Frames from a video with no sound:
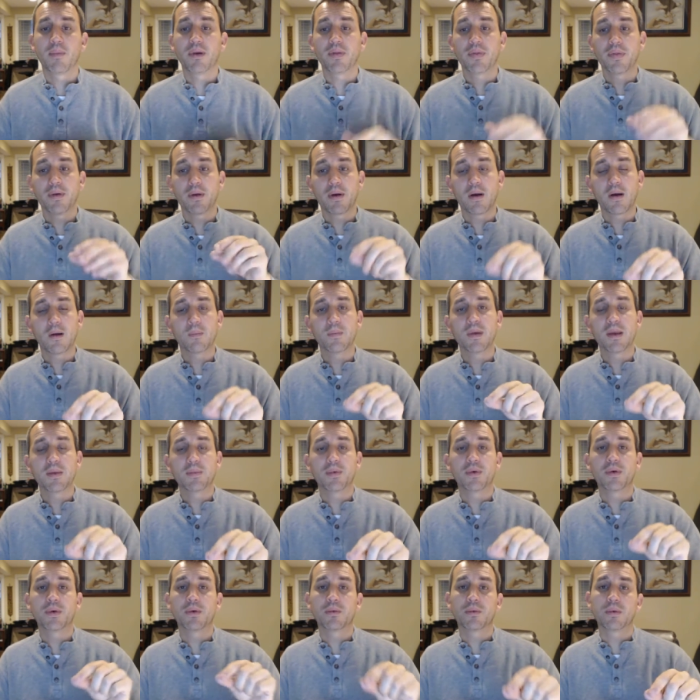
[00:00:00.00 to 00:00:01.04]
But there are
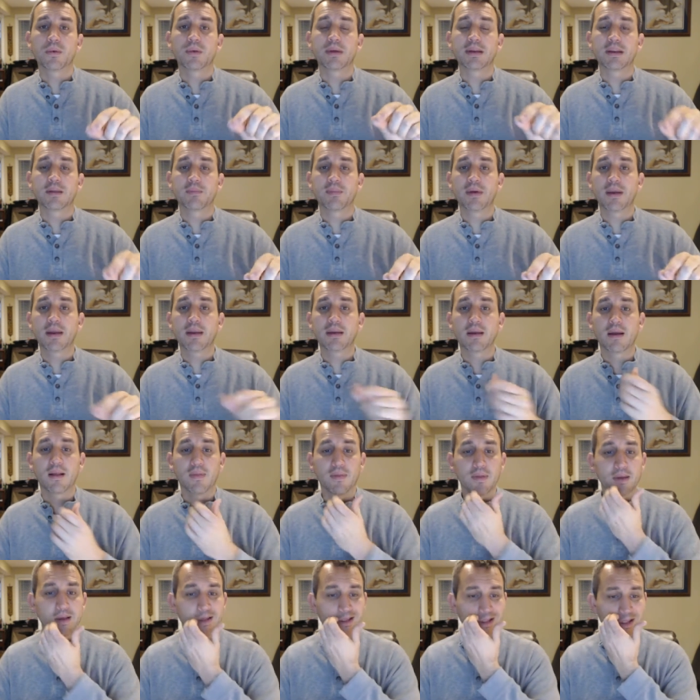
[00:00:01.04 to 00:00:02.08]
people who really depend
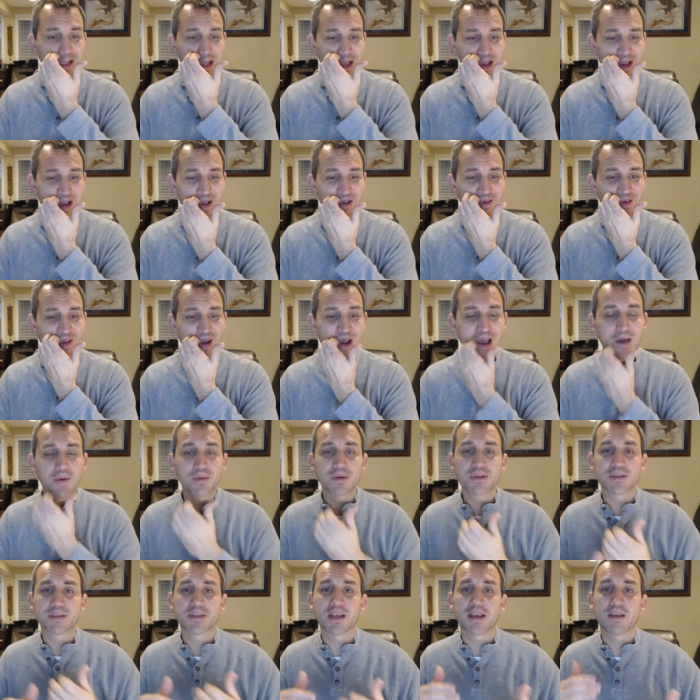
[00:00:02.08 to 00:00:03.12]
on this. So I
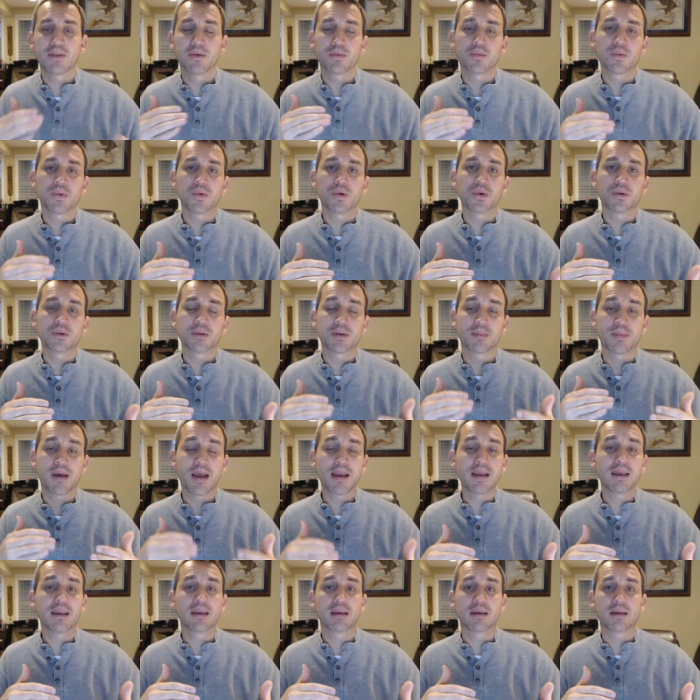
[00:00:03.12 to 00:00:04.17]
always say the rule to
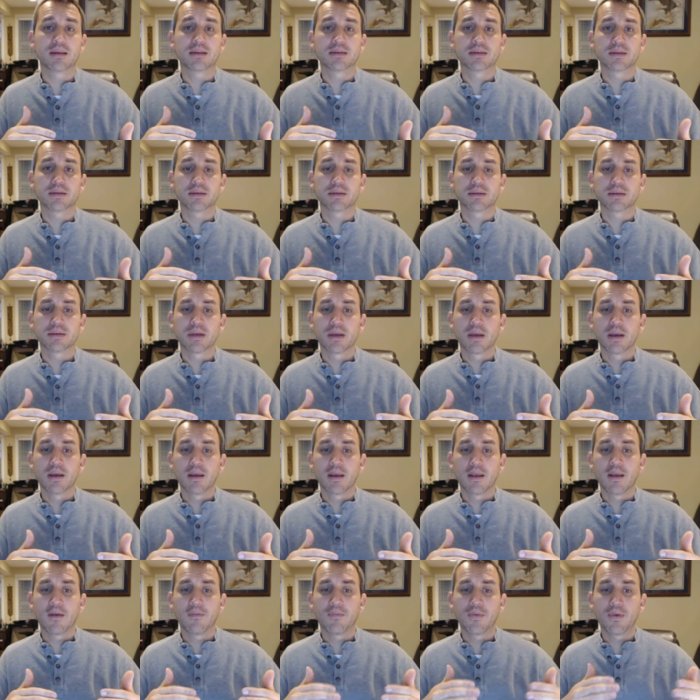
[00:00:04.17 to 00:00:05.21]
my kids is
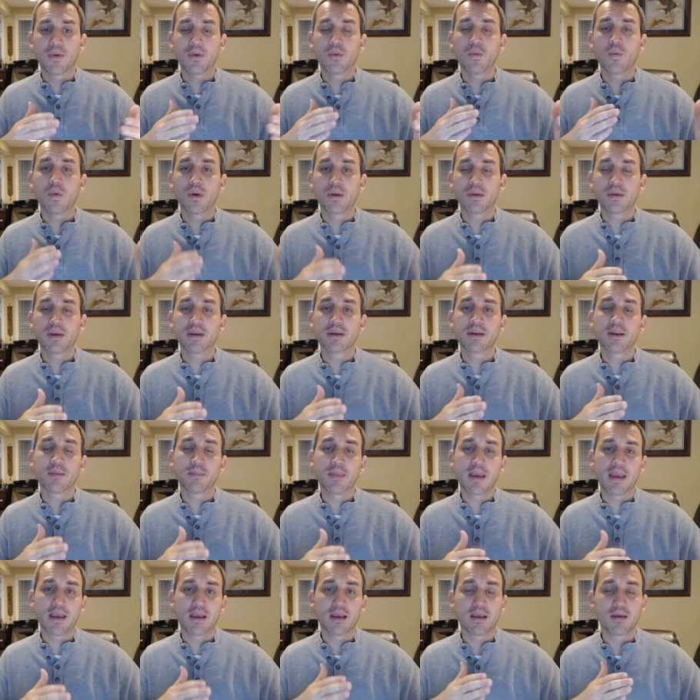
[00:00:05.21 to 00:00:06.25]
if you're willing to
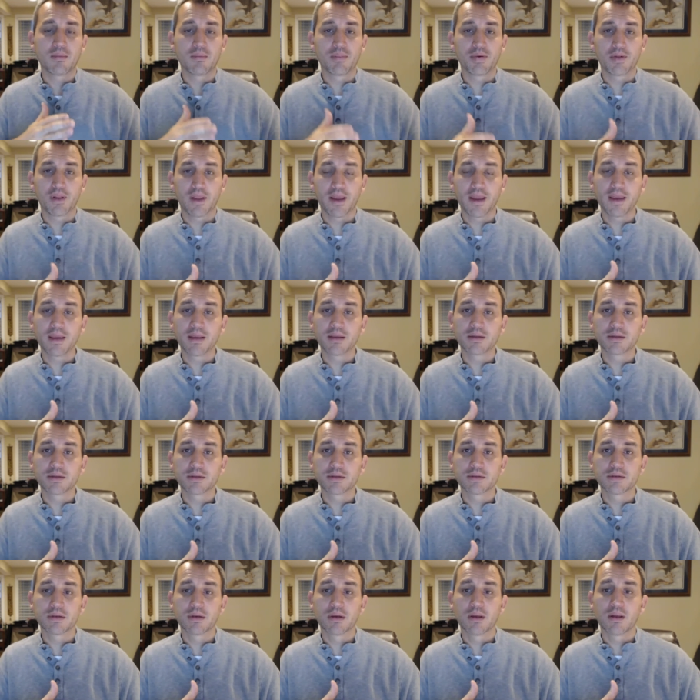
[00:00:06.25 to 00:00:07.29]
make
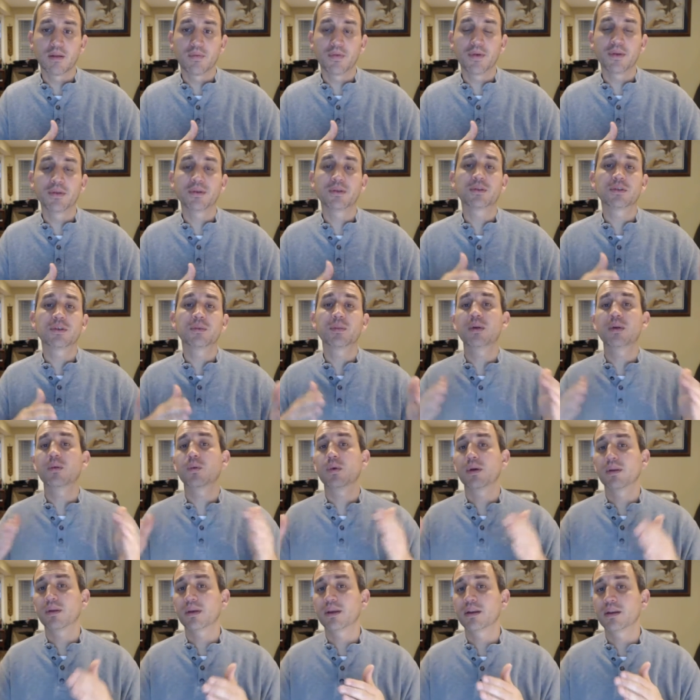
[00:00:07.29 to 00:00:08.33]
complaints, then you should be
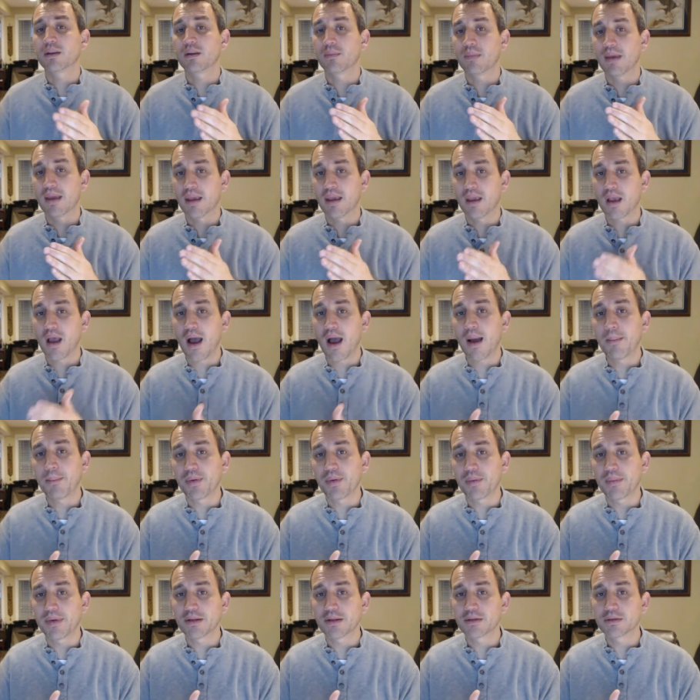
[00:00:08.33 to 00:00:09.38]
willing to make
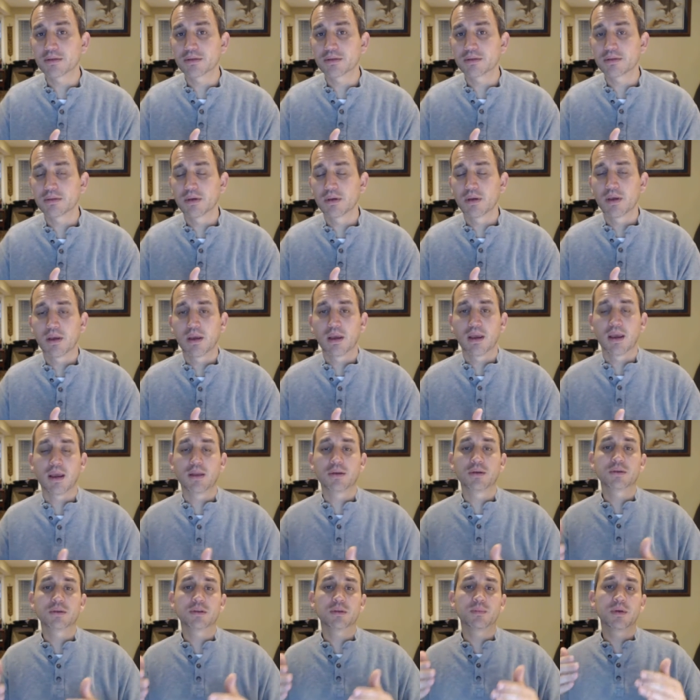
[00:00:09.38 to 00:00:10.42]
compliments.
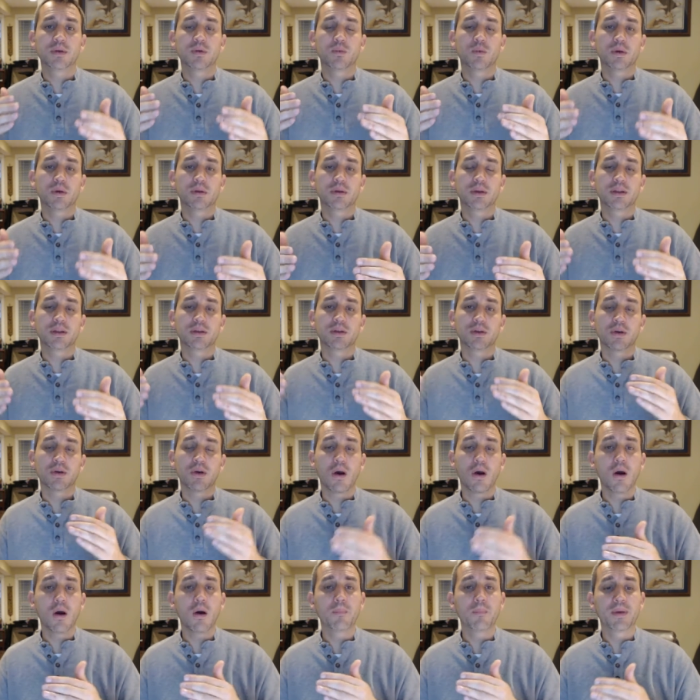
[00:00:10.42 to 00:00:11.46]
And you should be willing to
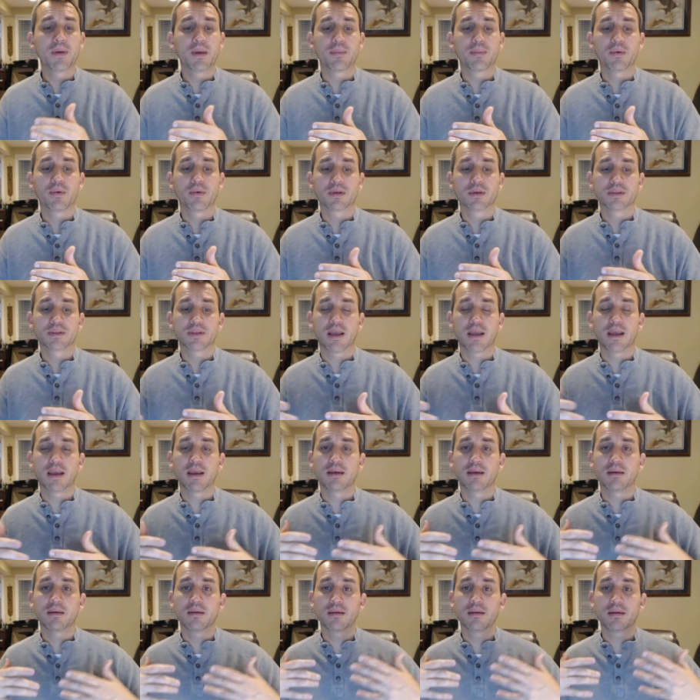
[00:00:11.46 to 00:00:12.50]
call people and
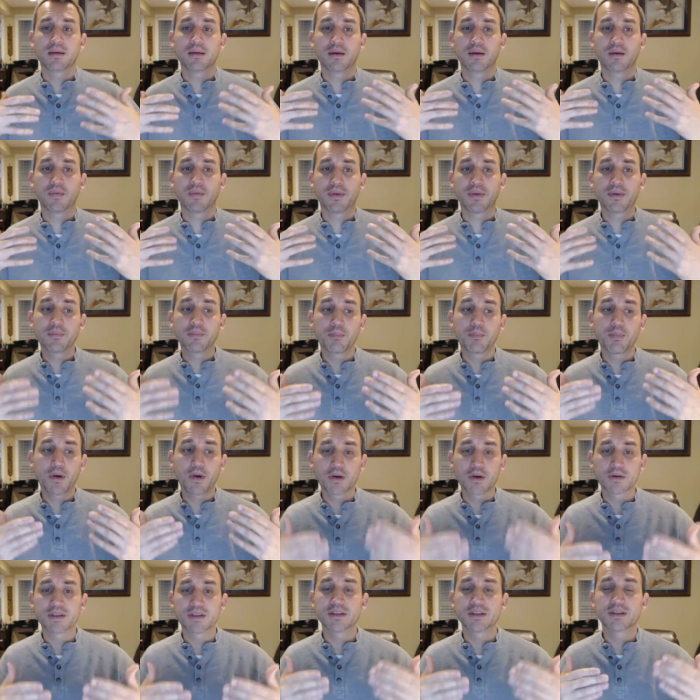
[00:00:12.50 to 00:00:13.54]
say, you know, this
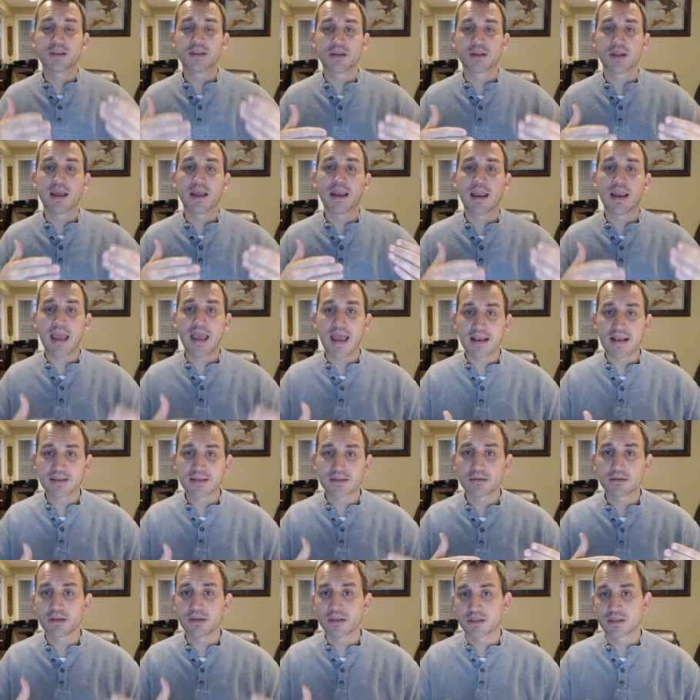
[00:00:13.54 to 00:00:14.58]
person did an
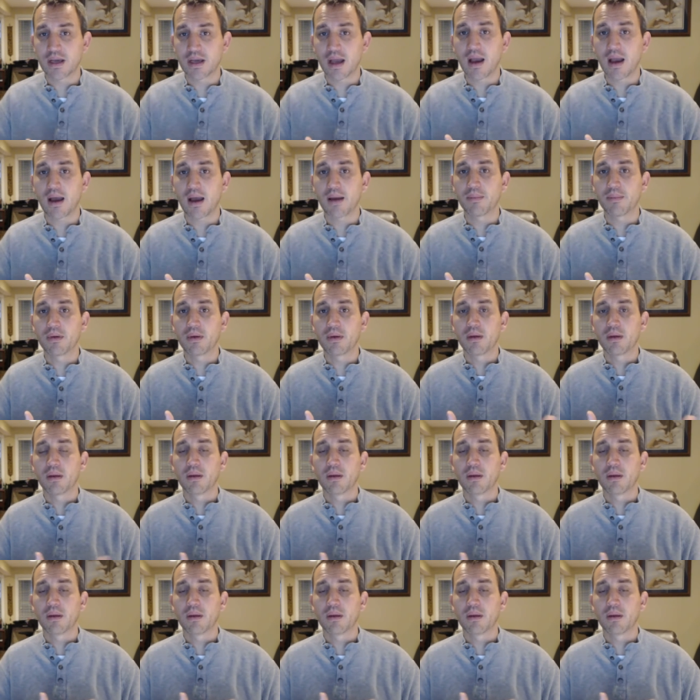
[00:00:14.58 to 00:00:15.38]
excellent job.